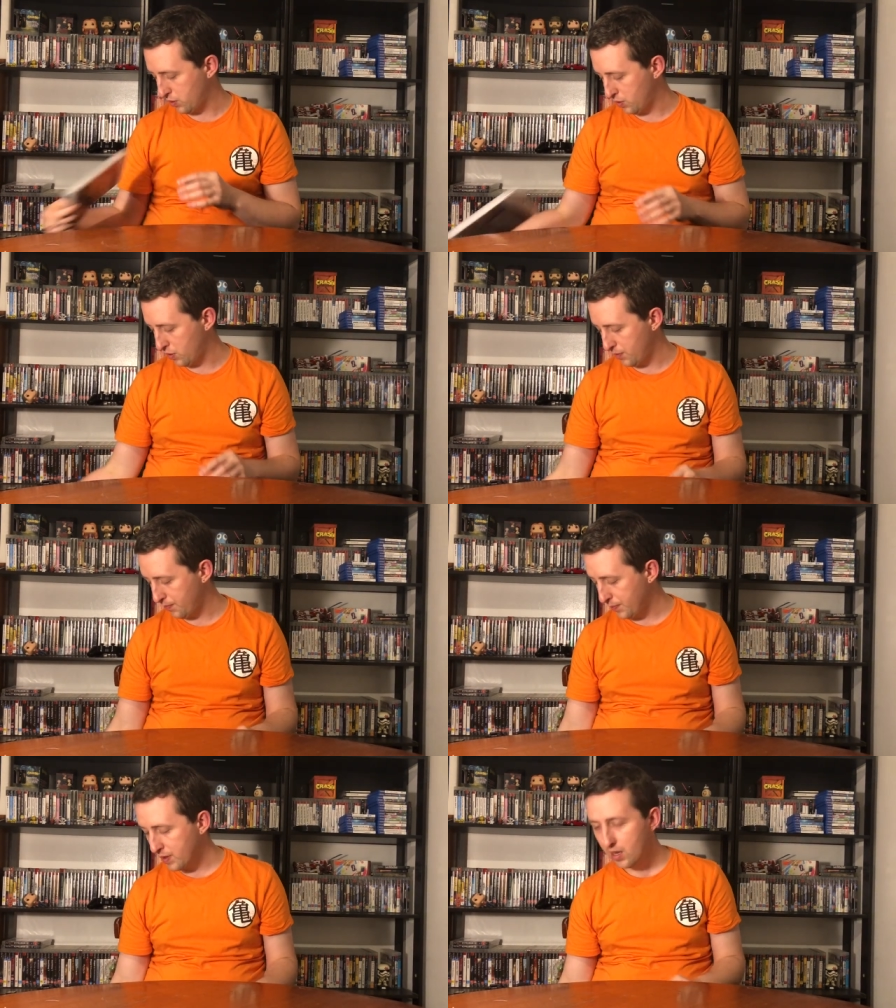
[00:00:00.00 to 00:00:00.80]
So
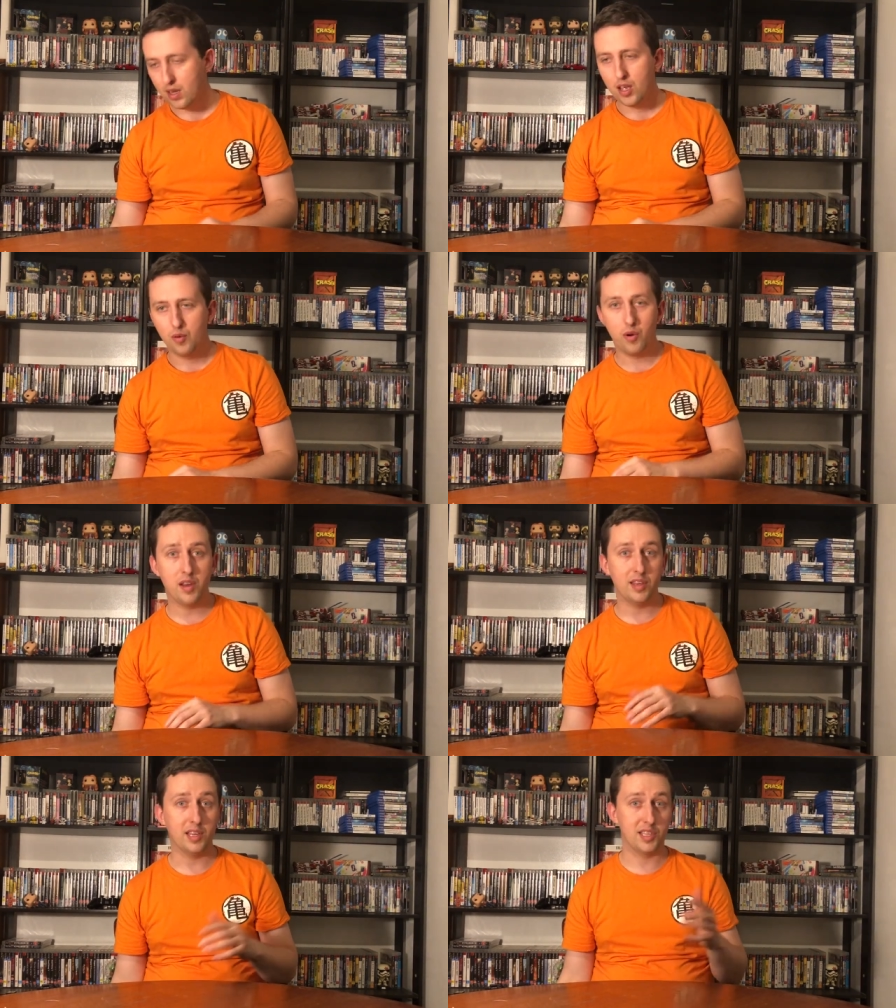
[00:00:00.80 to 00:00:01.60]
we're
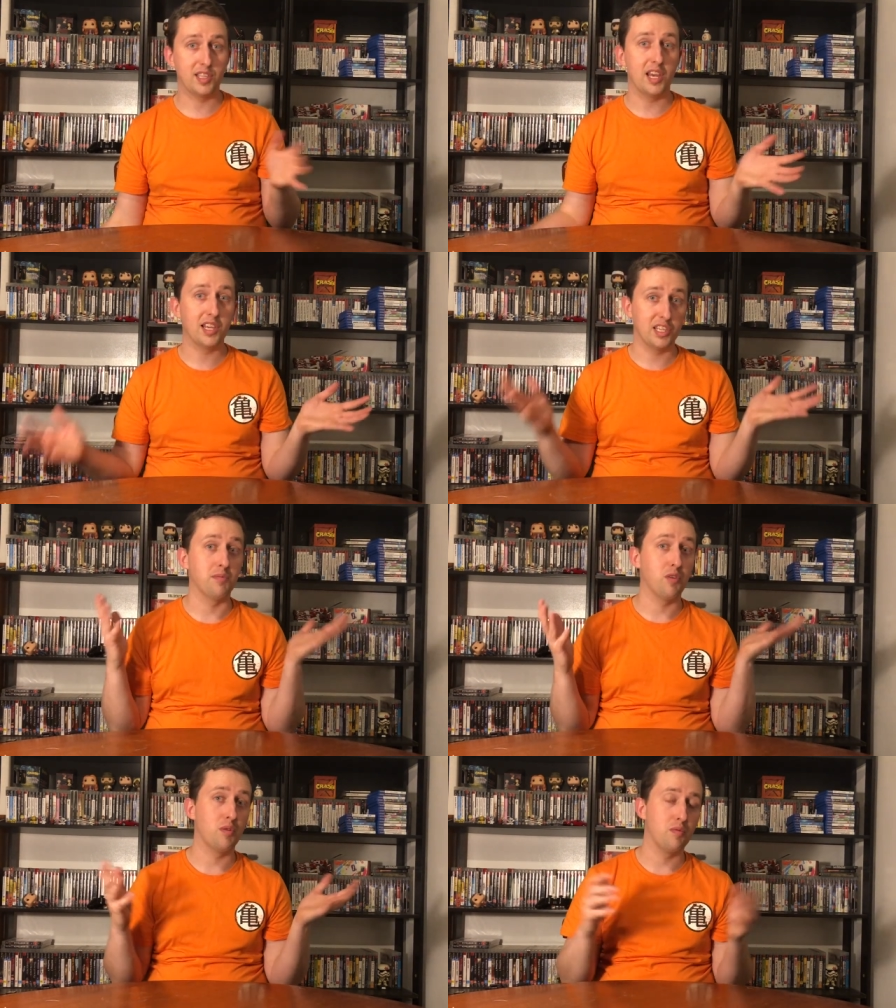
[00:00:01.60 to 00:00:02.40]
at that stage at
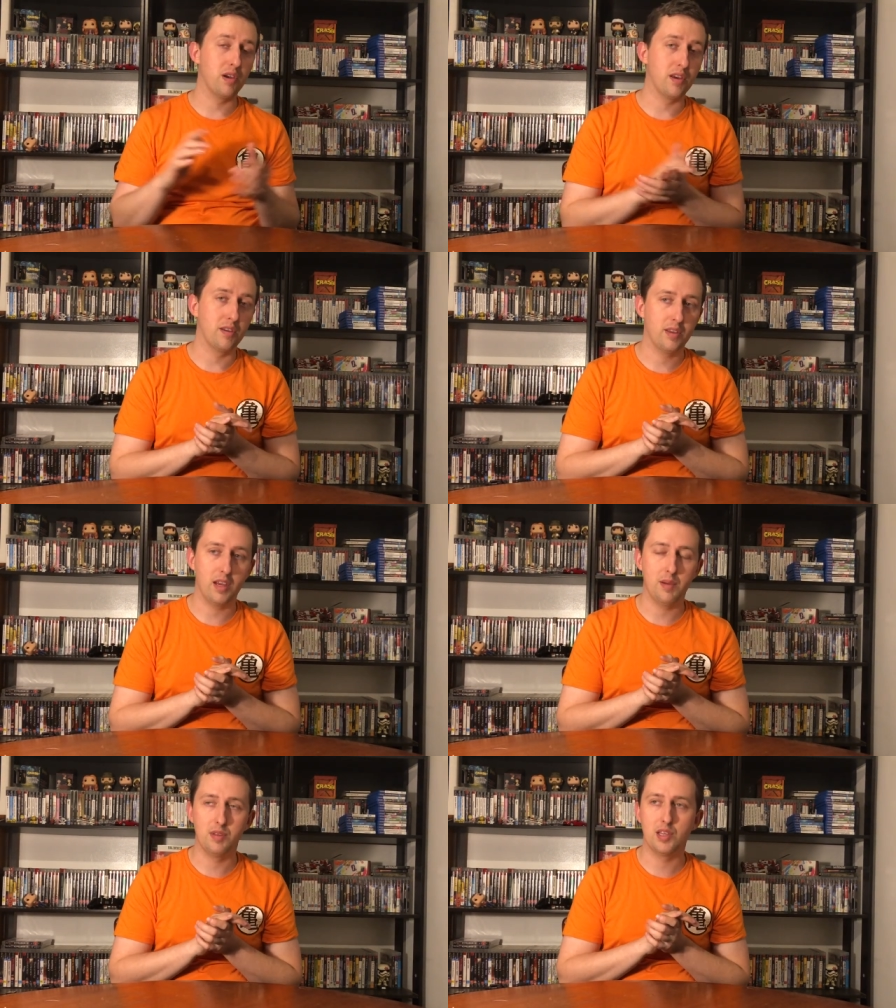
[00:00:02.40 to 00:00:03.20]
the moment where
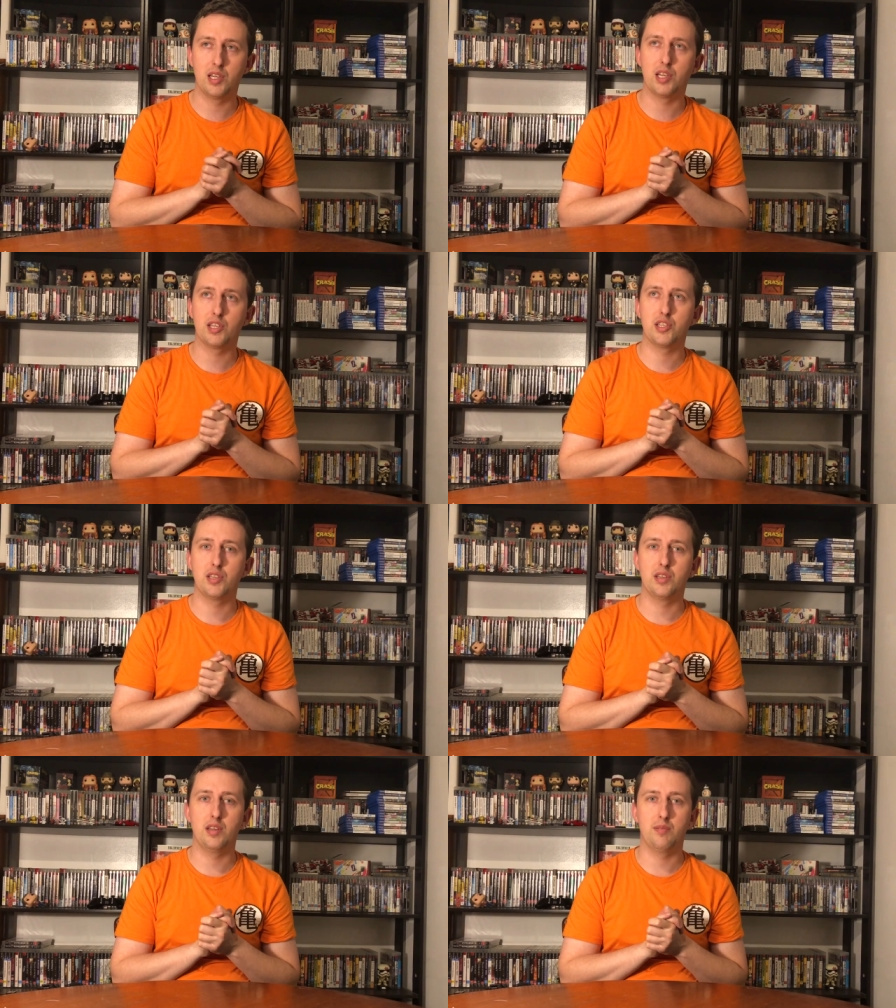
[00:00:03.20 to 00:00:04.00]
um, in the
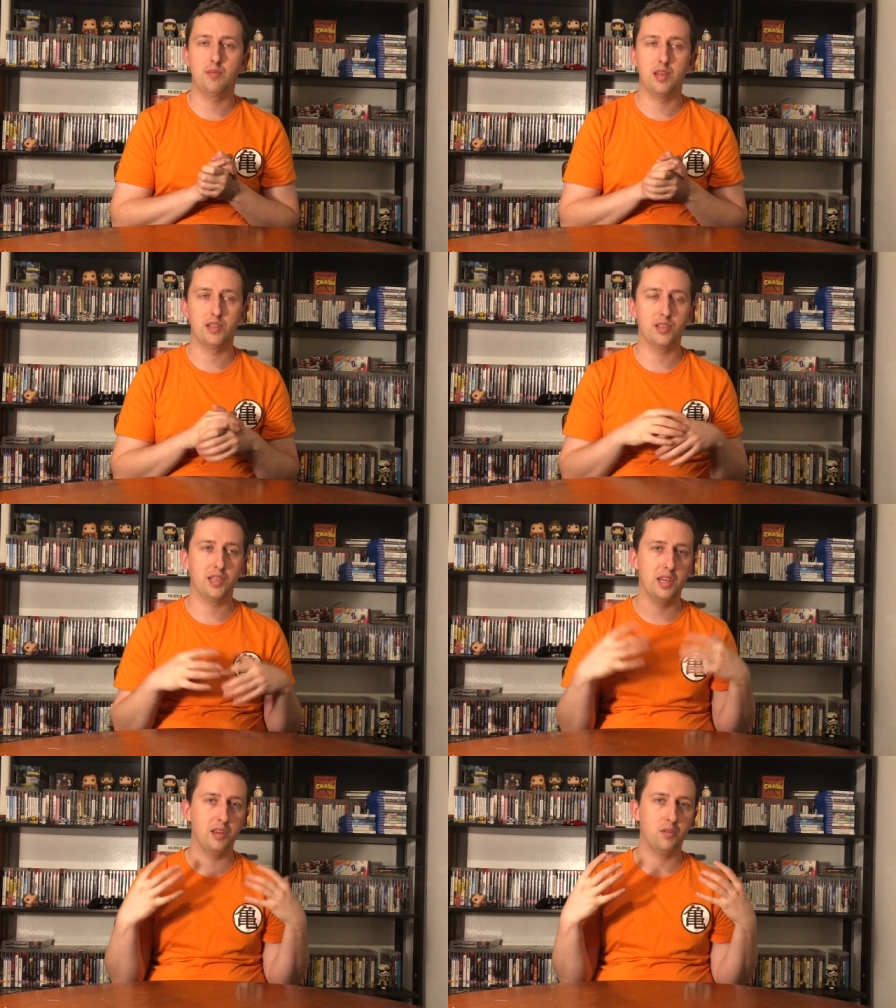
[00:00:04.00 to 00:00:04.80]
collection, um, as it's
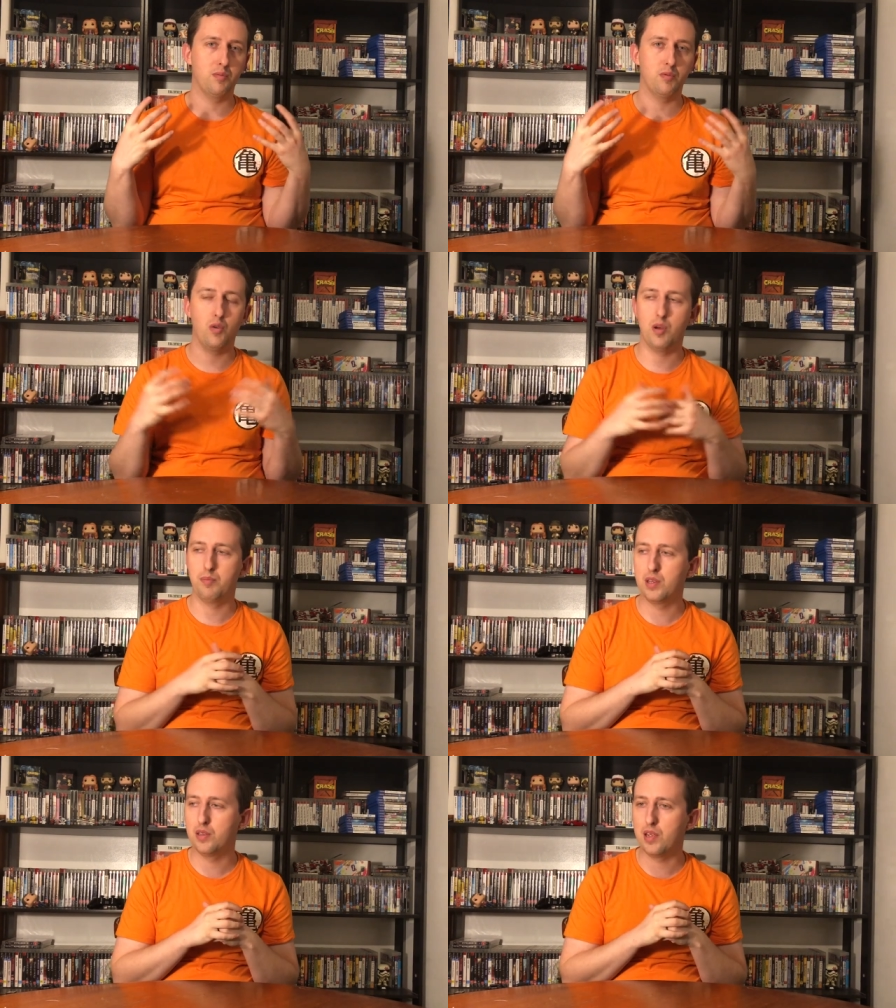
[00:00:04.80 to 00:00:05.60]
getting
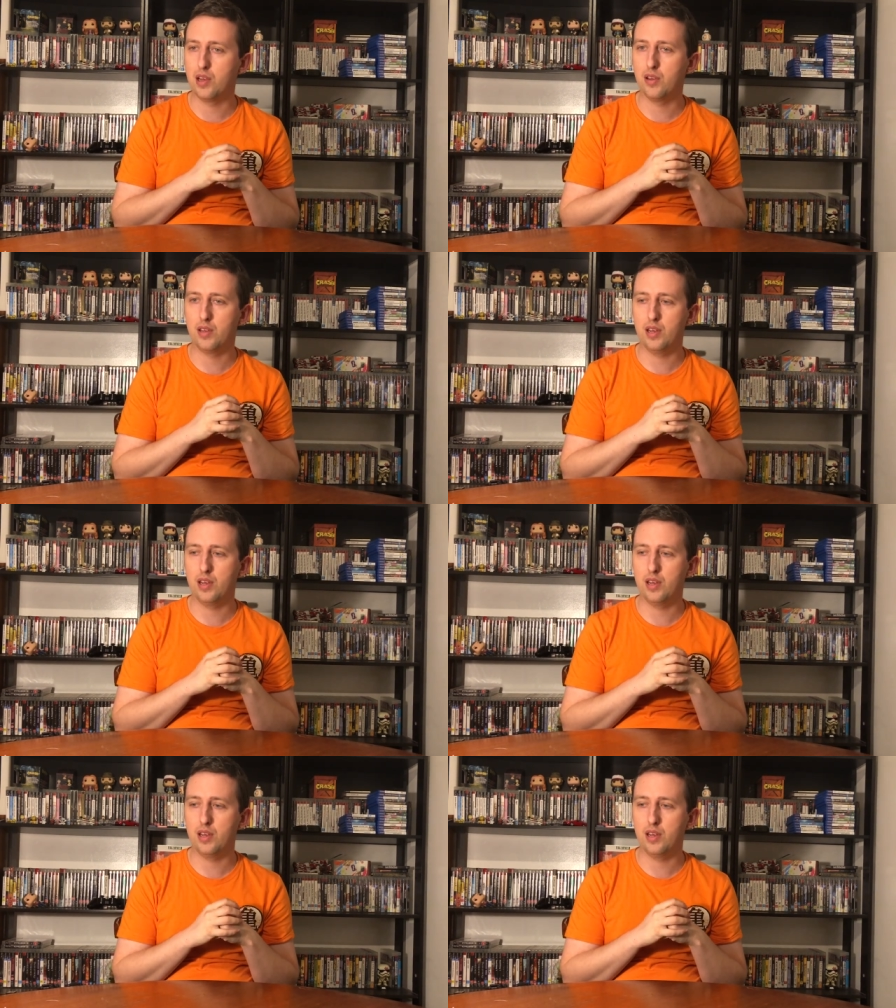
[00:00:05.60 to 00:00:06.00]
quite bigger now,